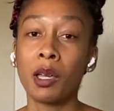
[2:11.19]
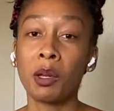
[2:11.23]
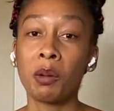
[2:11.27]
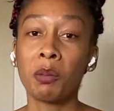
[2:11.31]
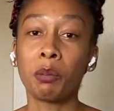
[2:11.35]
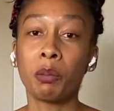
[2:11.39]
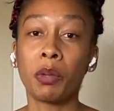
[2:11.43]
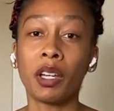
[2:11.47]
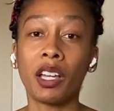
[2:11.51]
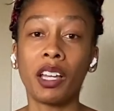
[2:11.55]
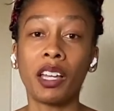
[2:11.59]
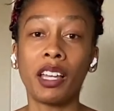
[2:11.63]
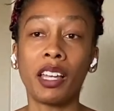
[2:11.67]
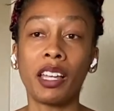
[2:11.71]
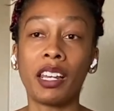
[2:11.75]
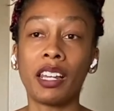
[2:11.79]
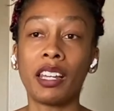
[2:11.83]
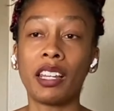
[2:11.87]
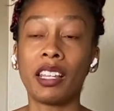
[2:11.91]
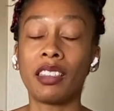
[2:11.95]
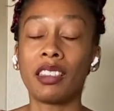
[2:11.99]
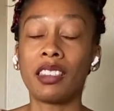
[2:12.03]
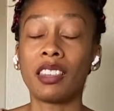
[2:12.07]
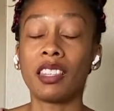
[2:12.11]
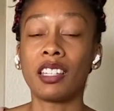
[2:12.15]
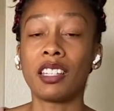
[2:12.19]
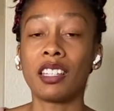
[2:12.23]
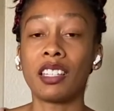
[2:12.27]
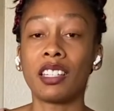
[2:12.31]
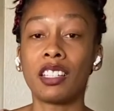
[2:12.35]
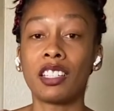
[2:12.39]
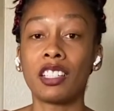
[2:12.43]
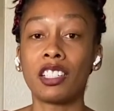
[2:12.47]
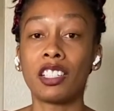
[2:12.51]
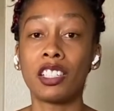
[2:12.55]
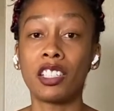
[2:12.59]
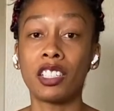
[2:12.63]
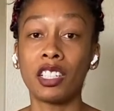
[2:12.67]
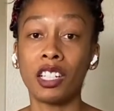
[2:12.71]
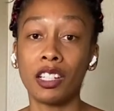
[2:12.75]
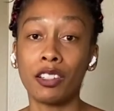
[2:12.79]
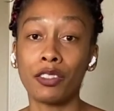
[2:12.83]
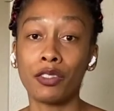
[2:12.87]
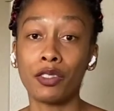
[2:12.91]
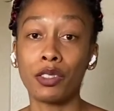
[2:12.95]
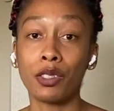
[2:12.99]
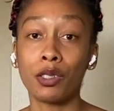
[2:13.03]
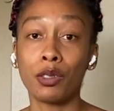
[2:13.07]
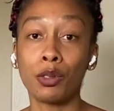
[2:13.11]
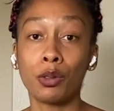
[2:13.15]
But in the
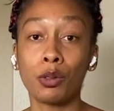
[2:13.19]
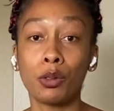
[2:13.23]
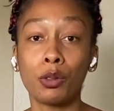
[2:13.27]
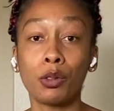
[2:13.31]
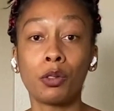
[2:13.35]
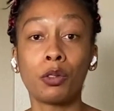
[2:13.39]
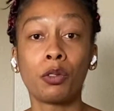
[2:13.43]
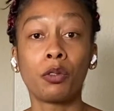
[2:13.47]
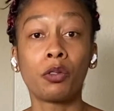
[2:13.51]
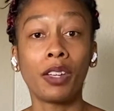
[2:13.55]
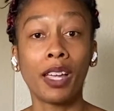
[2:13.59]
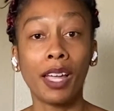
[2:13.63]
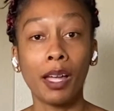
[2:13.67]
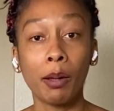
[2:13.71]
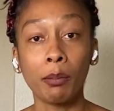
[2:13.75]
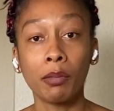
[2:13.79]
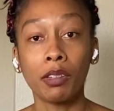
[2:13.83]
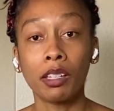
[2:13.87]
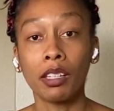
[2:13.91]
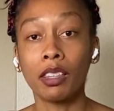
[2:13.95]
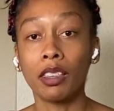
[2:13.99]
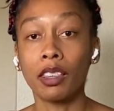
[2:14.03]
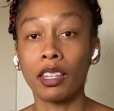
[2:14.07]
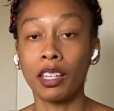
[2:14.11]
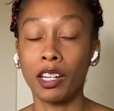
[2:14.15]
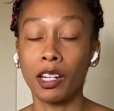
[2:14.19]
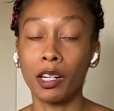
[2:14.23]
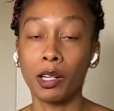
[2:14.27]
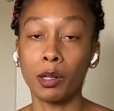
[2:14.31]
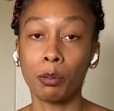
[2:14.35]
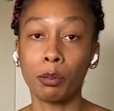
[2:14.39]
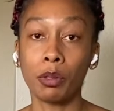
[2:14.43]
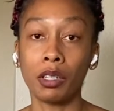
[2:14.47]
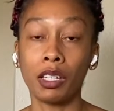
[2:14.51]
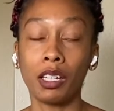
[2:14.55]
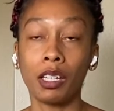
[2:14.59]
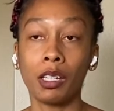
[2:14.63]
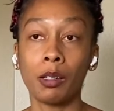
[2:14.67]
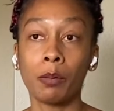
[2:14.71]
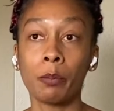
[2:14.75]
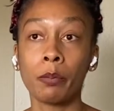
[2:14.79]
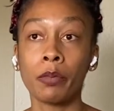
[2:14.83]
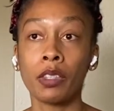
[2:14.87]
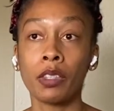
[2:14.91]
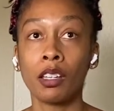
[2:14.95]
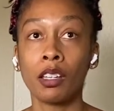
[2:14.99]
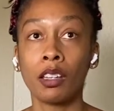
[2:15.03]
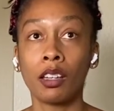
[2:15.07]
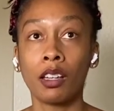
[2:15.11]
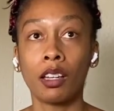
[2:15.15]
shift to family therapy,
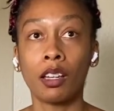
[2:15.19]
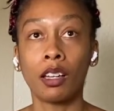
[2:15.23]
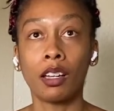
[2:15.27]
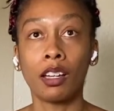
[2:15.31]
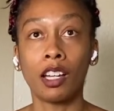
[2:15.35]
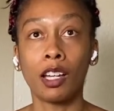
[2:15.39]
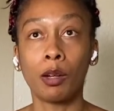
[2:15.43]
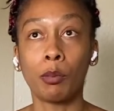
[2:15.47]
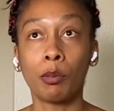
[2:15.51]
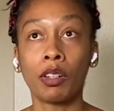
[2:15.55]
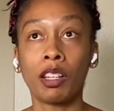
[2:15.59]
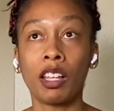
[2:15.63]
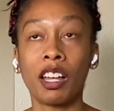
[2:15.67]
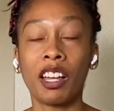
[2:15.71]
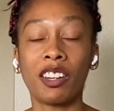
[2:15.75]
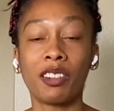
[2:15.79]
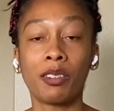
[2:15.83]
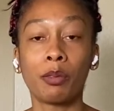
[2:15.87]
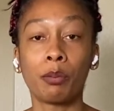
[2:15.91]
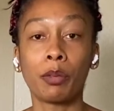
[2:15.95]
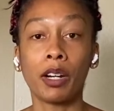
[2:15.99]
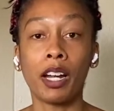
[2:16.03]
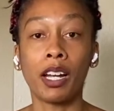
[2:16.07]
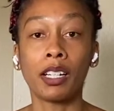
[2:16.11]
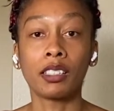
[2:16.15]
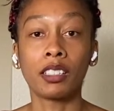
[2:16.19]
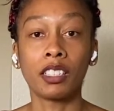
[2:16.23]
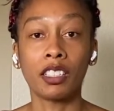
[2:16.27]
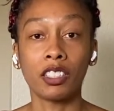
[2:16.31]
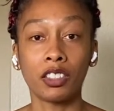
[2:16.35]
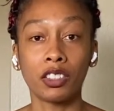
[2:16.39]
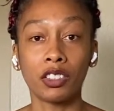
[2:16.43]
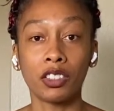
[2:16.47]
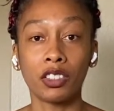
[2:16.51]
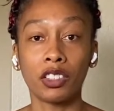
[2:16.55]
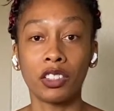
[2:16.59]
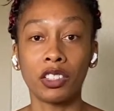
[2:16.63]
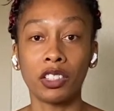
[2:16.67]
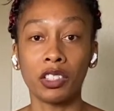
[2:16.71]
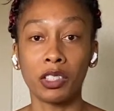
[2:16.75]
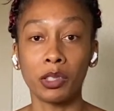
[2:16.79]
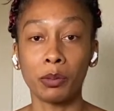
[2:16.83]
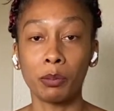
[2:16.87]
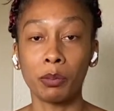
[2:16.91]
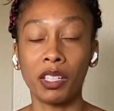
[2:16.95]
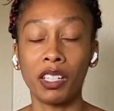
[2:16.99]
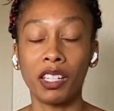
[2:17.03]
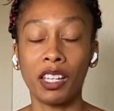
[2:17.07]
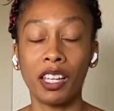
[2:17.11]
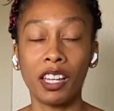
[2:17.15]
a lot of practitioners
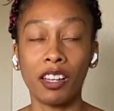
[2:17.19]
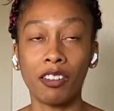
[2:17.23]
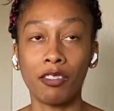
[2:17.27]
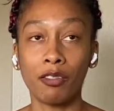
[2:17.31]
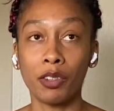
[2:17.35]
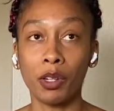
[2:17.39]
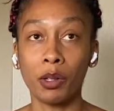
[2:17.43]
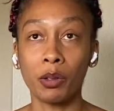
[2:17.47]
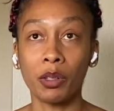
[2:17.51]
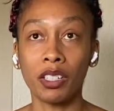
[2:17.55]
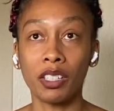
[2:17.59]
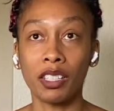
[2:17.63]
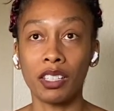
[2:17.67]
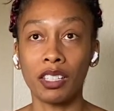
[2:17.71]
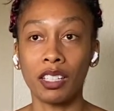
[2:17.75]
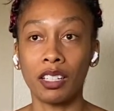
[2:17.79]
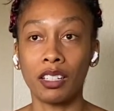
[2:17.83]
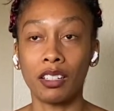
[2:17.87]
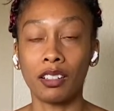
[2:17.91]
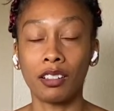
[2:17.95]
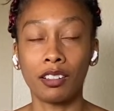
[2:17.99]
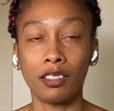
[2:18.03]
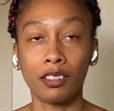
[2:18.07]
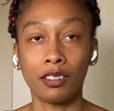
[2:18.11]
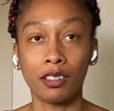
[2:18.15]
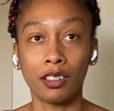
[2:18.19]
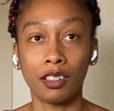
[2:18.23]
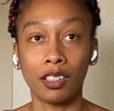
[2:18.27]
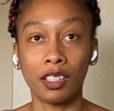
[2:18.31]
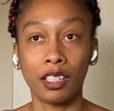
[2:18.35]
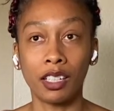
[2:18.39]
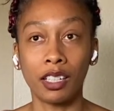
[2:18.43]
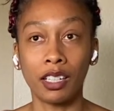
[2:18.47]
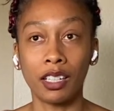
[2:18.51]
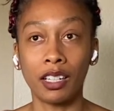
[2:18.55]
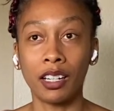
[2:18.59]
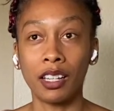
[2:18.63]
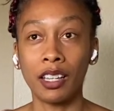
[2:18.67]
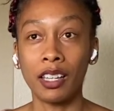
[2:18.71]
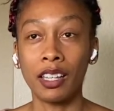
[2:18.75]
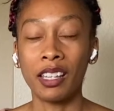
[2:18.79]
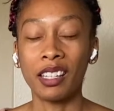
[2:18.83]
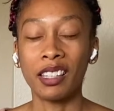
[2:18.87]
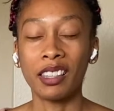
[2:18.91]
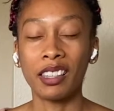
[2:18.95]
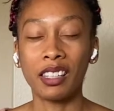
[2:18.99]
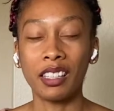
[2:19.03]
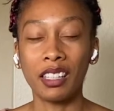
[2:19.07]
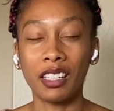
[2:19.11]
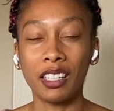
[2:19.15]
began focusing on
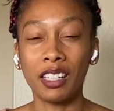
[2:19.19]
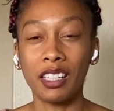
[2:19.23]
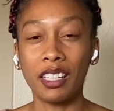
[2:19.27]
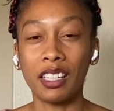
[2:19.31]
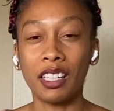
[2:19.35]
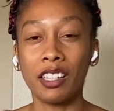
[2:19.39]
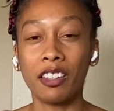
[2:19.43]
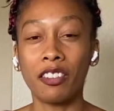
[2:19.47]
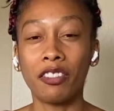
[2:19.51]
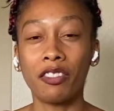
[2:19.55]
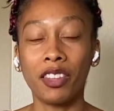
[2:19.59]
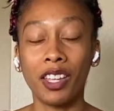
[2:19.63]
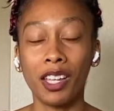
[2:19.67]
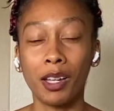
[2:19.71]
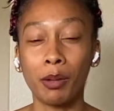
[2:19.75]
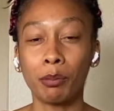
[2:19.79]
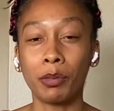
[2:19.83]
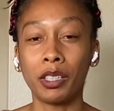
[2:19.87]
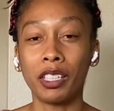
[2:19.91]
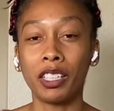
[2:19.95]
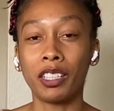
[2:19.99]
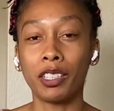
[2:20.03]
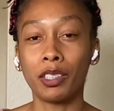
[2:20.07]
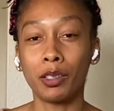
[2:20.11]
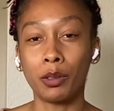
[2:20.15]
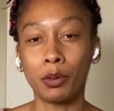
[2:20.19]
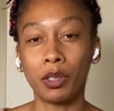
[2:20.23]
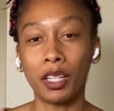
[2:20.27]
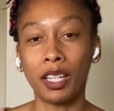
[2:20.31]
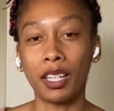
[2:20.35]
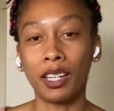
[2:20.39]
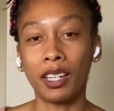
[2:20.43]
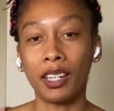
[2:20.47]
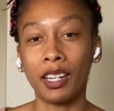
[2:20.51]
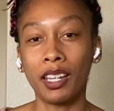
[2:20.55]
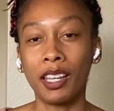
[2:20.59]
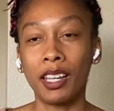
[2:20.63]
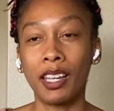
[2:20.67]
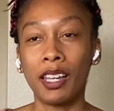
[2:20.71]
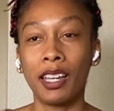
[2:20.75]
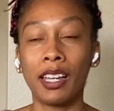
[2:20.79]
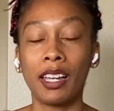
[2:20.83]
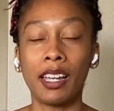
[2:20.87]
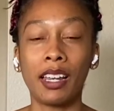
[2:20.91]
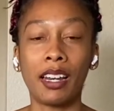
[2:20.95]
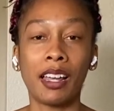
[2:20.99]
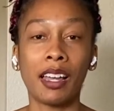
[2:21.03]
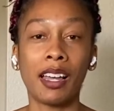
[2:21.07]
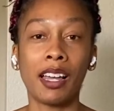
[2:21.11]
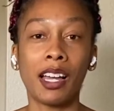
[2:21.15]
the family unit
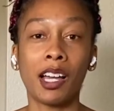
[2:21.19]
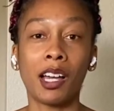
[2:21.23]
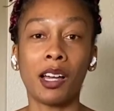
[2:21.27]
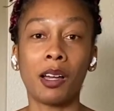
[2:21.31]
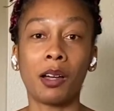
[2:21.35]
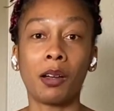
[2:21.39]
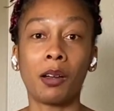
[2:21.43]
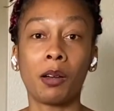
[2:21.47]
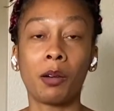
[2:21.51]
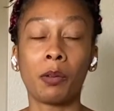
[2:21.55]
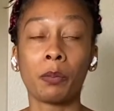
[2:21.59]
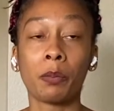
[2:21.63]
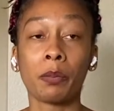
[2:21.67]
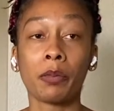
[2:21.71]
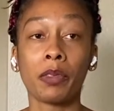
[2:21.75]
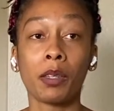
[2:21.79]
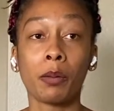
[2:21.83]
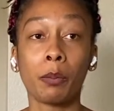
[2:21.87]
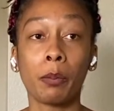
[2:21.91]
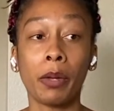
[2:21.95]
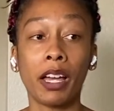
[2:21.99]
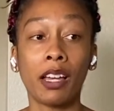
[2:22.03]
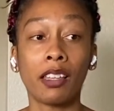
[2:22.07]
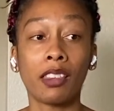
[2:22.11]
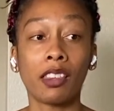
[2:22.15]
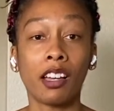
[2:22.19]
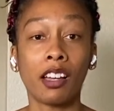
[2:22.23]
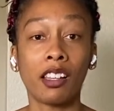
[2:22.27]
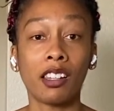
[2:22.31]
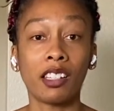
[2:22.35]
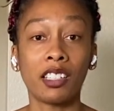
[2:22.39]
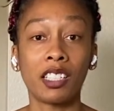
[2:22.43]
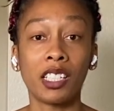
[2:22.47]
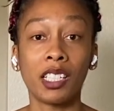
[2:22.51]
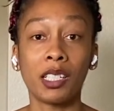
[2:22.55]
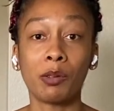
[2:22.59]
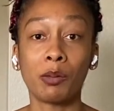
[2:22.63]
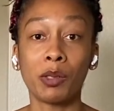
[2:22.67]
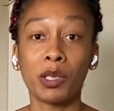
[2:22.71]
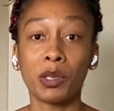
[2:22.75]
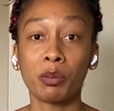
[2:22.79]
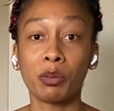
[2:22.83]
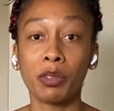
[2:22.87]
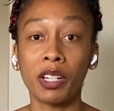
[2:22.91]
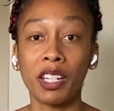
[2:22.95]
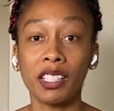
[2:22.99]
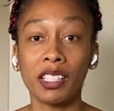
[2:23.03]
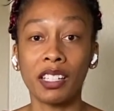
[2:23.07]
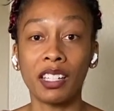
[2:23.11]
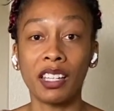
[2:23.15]
and how pathology was
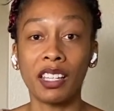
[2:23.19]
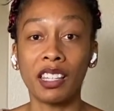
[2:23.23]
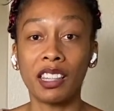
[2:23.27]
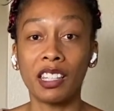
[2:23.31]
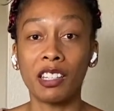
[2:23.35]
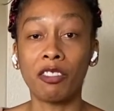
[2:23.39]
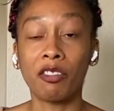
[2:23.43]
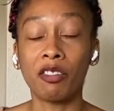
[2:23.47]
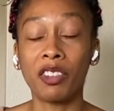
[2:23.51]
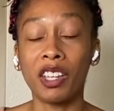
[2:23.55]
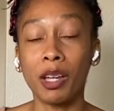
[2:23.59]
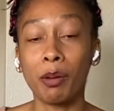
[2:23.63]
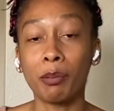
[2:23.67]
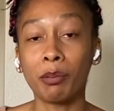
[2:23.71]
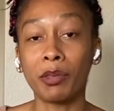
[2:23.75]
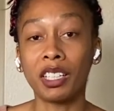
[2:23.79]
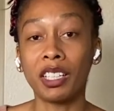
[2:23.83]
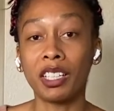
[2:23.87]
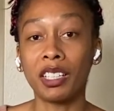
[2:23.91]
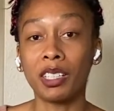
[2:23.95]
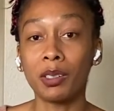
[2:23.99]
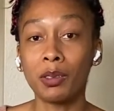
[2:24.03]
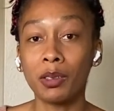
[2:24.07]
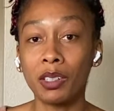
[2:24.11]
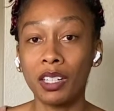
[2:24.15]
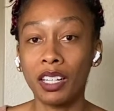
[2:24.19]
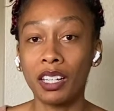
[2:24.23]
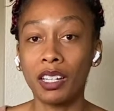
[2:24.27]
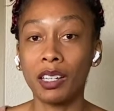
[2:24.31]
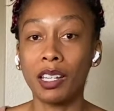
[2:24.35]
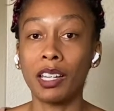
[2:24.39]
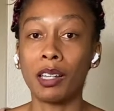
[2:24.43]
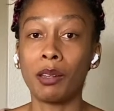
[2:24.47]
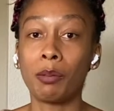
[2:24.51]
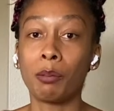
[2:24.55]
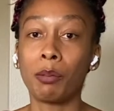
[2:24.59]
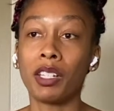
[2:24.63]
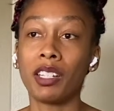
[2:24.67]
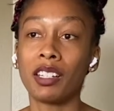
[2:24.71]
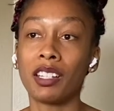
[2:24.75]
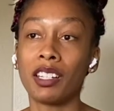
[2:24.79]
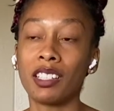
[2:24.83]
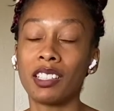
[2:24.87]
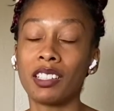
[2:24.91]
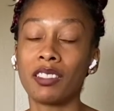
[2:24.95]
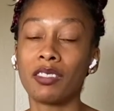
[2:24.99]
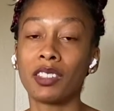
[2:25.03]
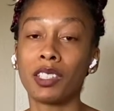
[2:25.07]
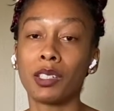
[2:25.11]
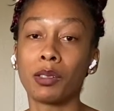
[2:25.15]
present in the family unit, and because
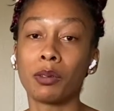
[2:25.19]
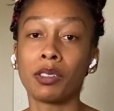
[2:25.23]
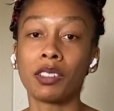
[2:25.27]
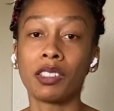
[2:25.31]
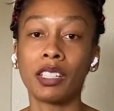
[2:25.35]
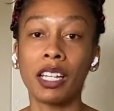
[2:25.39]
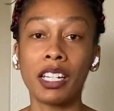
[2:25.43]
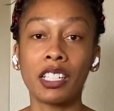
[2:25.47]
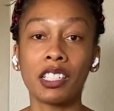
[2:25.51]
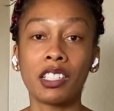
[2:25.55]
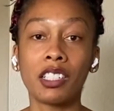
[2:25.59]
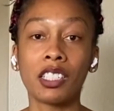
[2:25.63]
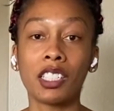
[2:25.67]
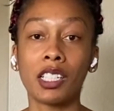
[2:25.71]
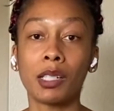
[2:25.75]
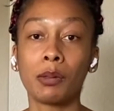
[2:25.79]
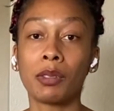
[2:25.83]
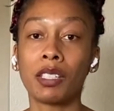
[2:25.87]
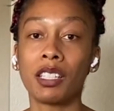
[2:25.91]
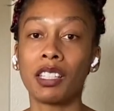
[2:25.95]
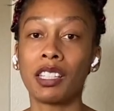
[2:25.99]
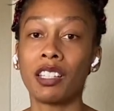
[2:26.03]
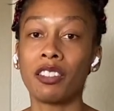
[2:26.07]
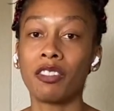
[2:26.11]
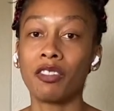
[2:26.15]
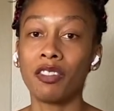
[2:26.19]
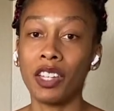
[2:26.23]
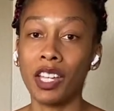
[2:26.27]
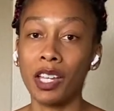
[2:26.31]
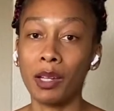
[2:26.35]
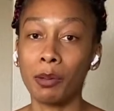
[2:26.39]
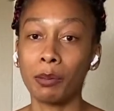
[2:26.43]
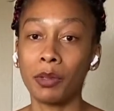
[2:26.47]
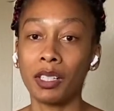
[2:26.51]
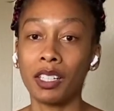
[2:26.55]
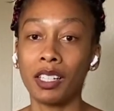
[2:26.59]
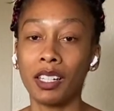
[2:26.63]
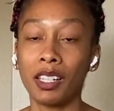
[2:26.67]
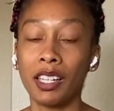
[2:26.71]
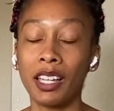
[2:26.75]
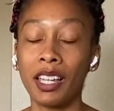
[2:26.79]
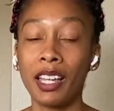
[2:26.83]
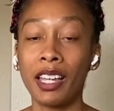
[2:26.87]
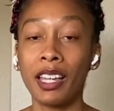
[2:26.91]
of the relationships in the family,